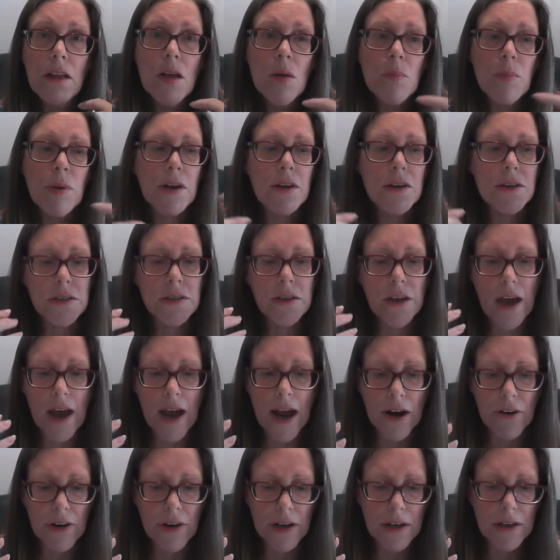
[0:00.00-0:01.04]
because
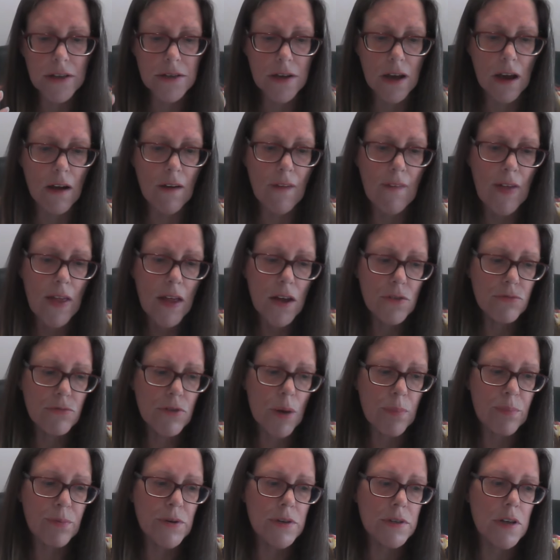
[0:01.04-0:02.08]
character
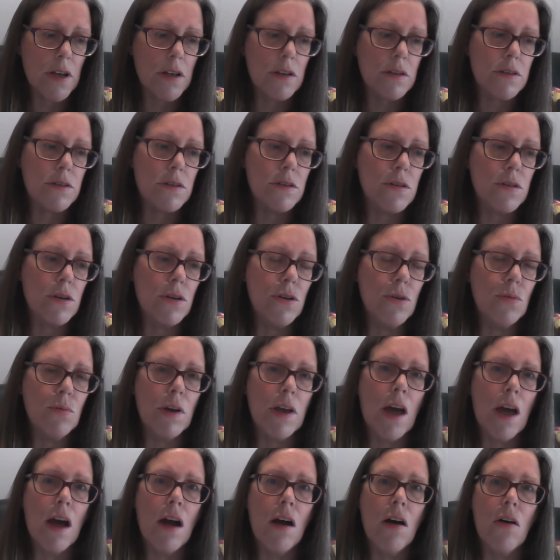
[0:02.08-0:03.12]
represents us who
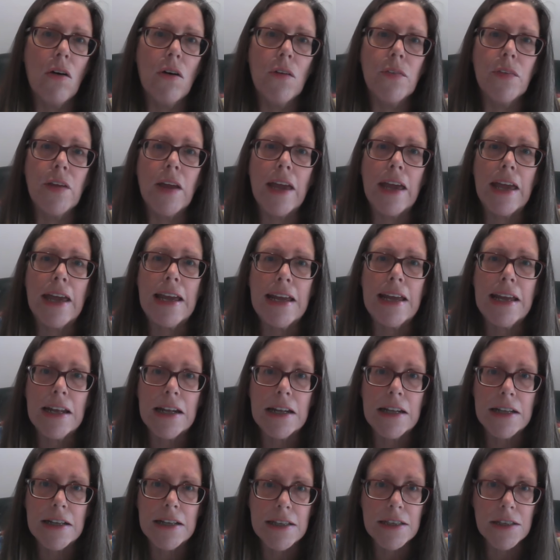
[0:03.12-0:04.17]
we are on the
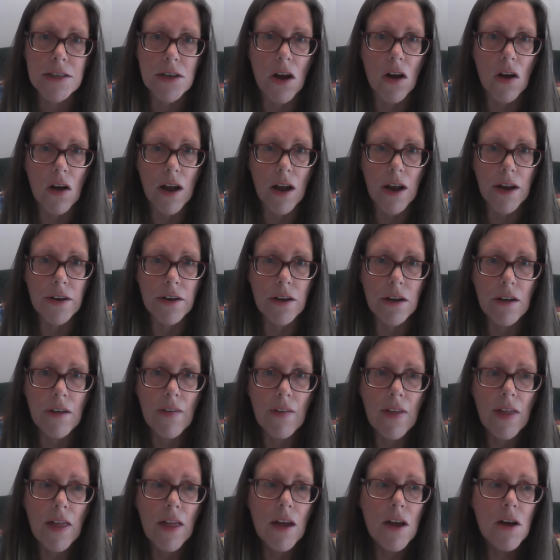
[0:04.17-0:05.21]
inside.
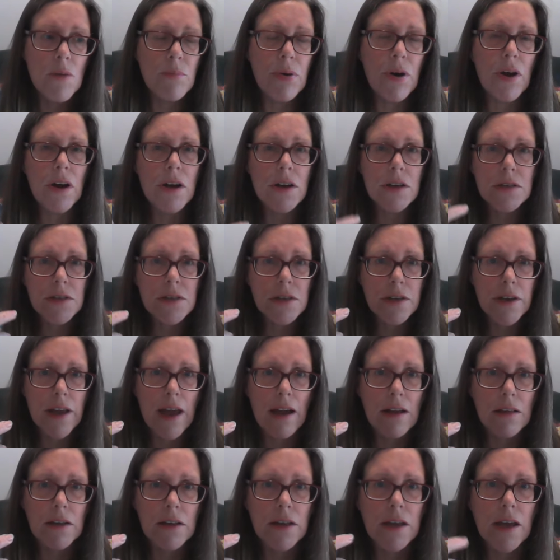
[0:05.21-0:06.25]

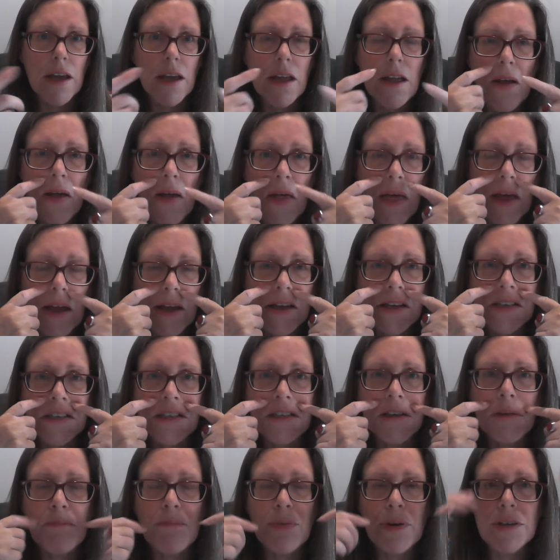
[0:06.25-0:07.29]
Personality is
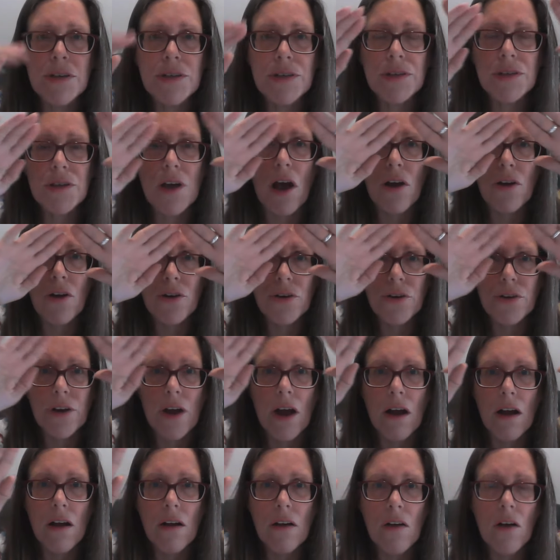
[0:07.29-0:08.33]
the
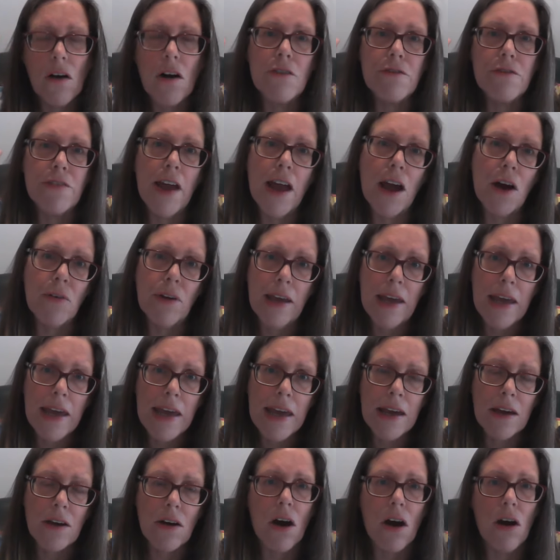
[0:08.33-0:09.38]
persona of our
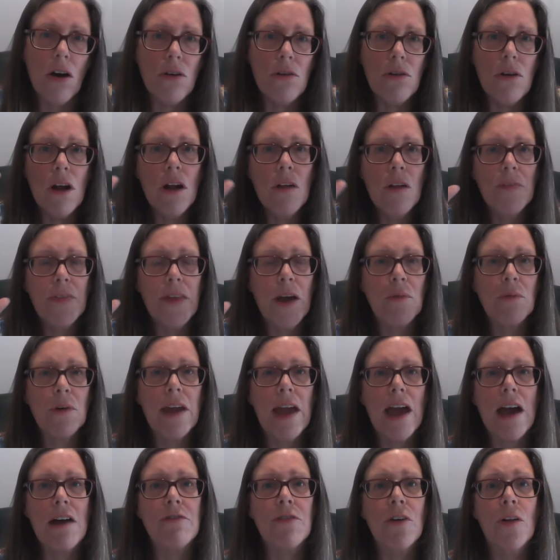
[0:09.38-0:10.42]
ego that we
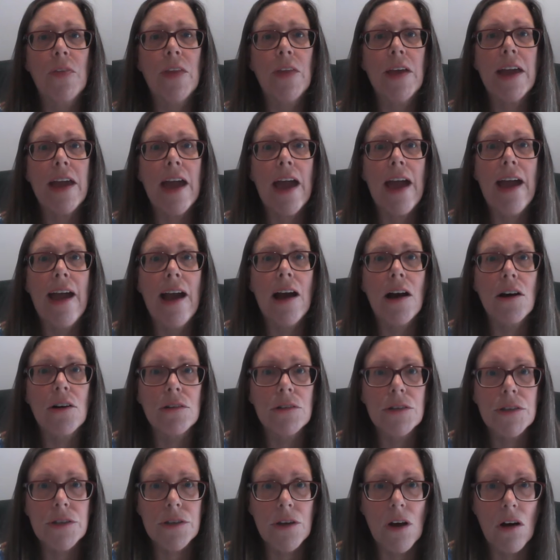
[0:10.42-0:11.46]
have on the
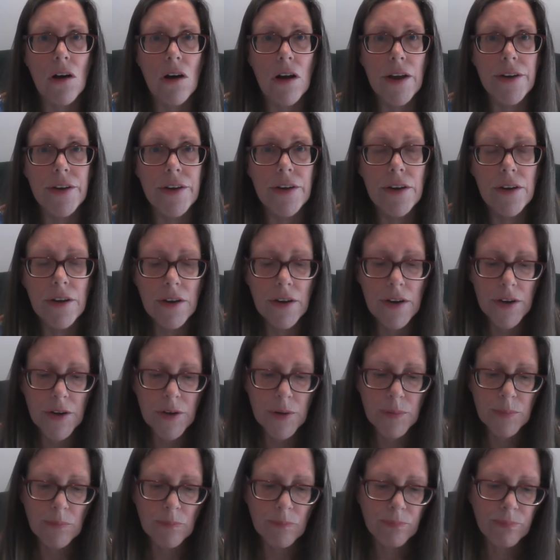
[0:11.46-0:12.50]
outside.
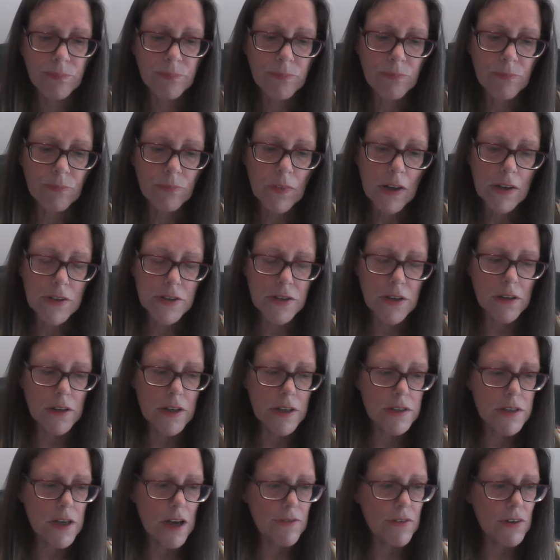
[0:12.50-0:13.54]
So
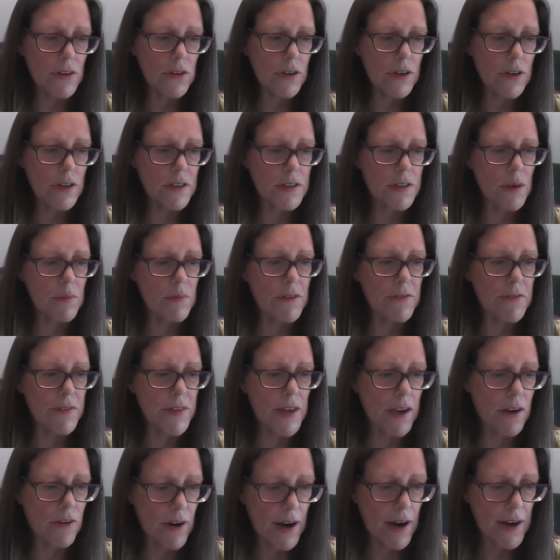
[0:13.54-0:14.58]
let's have a look at some of
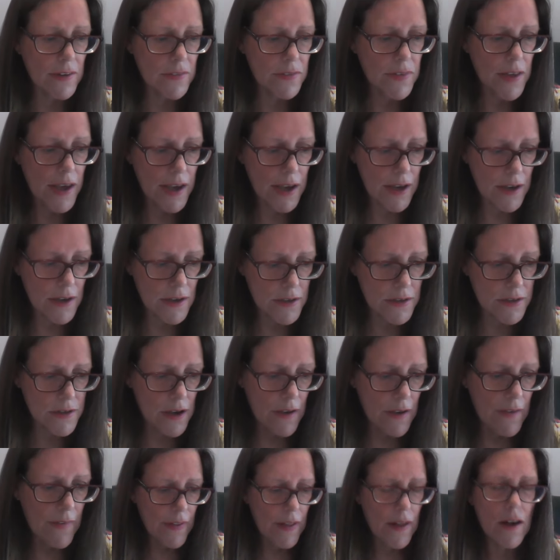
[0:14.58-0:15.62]
the great things
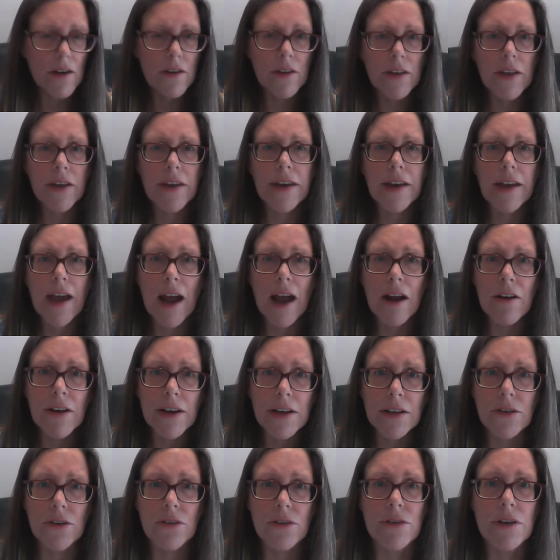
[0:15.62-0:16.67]
that a
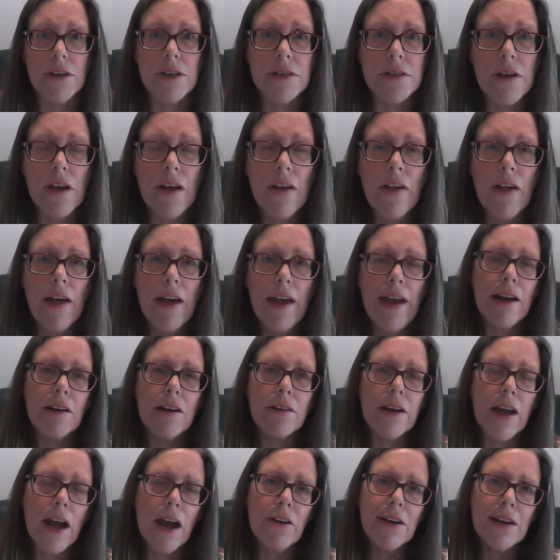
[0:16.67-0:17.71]
character is. Our
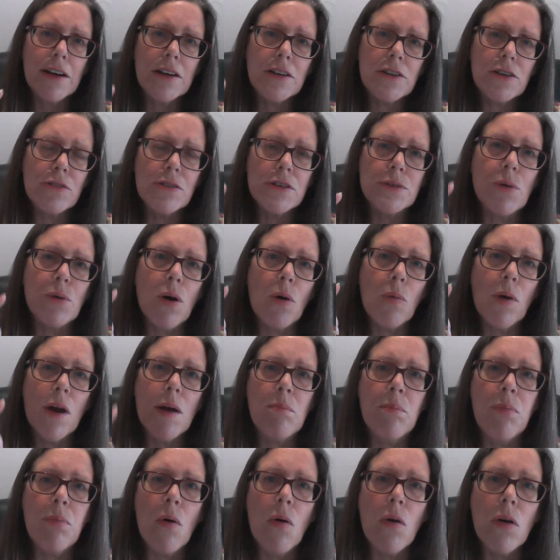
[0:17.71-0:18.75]
character is what
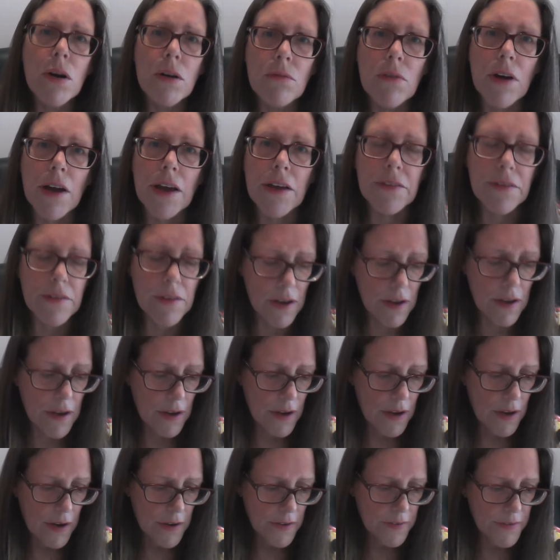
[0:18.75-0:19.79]
we're born with.
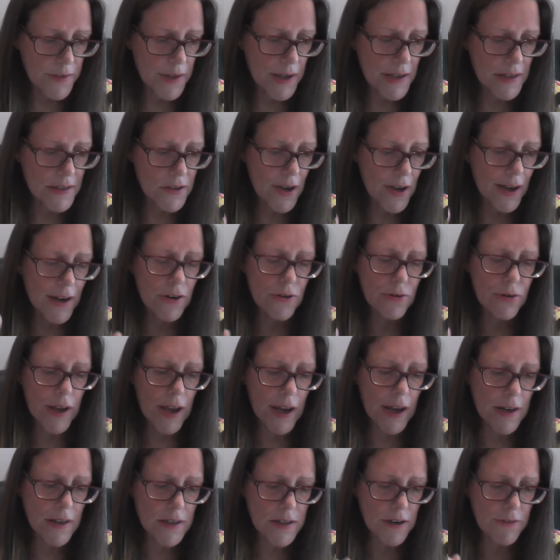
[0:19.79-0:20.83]
Things like
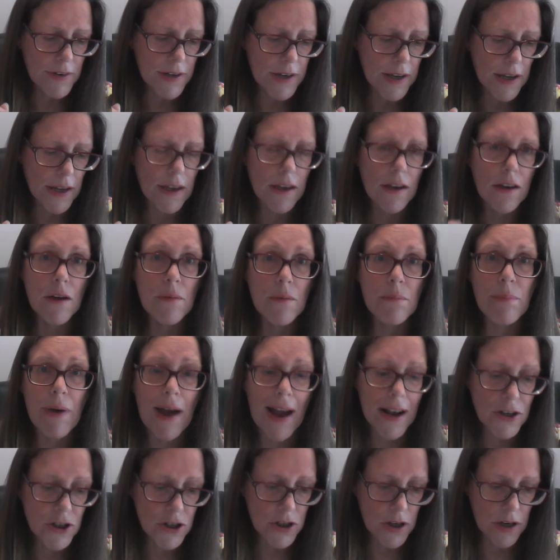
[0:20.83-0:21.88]
creativity,
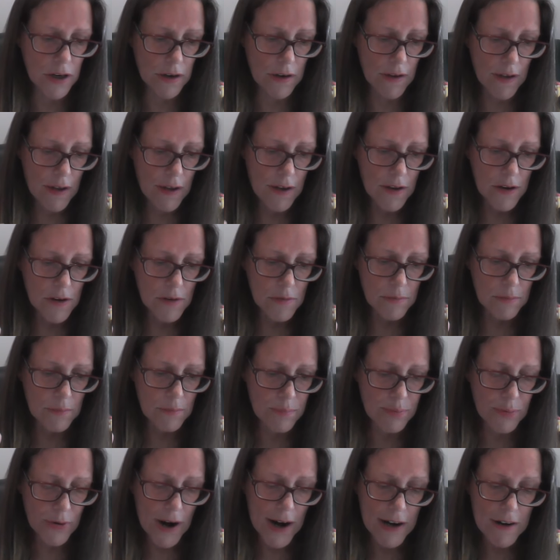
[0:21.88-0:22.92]
compassion,
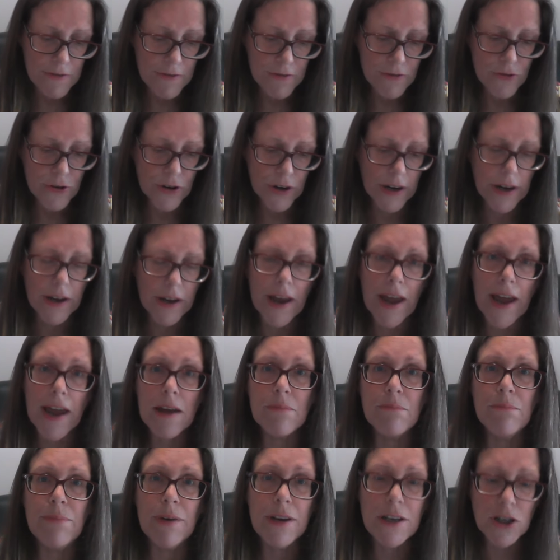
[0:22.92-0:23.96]
bravery,
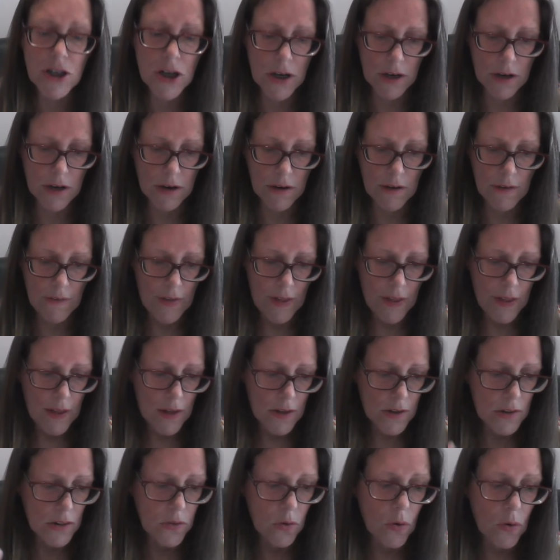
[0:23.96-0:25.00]
ambition,
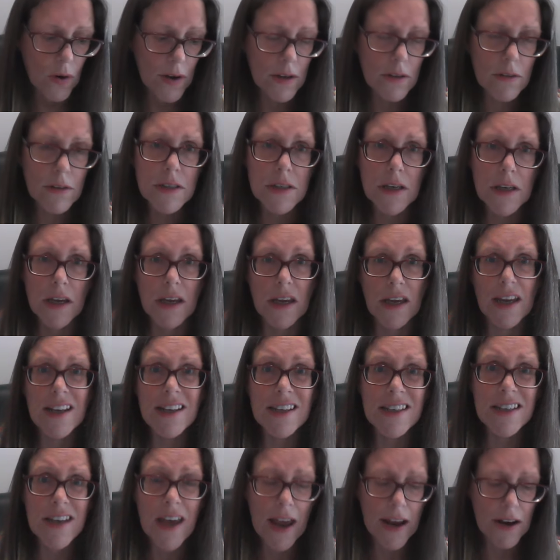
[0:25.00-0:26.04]
loyalty,
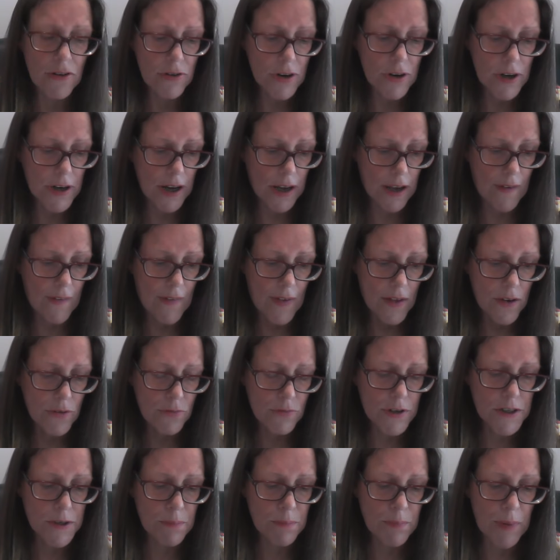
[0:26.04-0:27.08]
integrity,
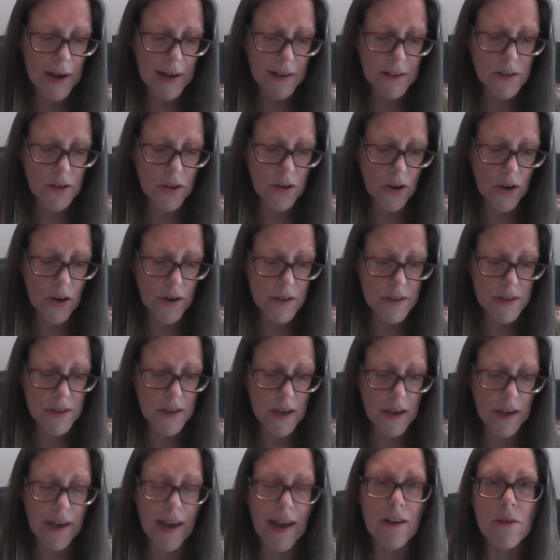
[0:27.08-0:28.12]
respect,
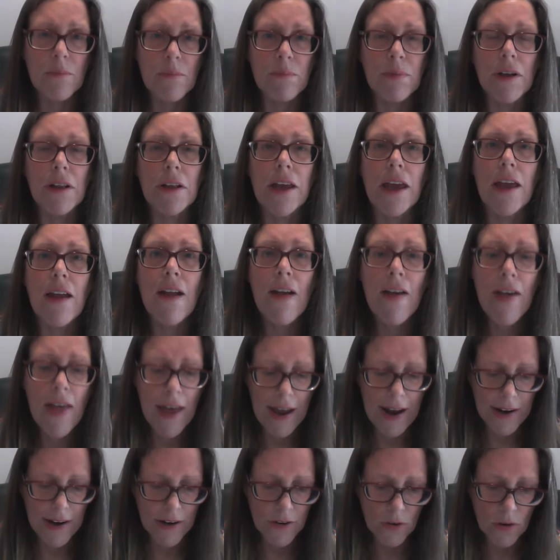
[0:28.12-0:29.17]
courtesy, accountability,
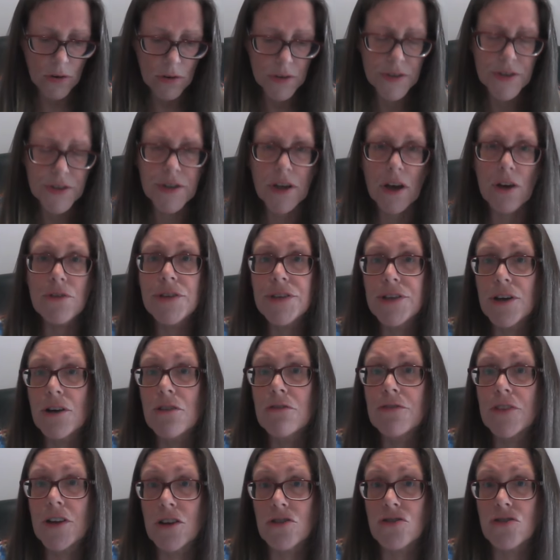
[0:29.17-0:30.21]
and also
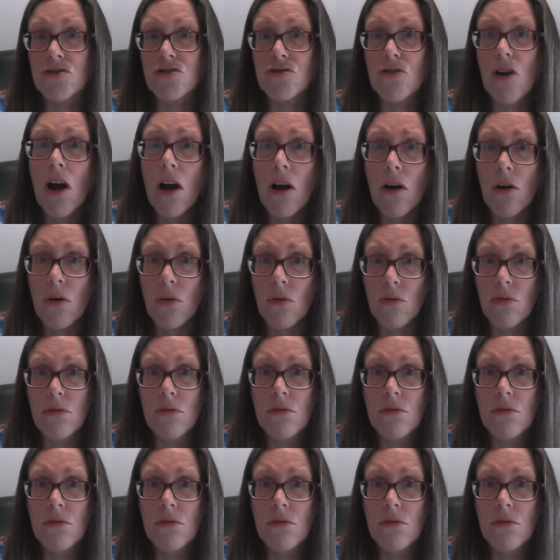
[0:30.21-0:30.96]
self control.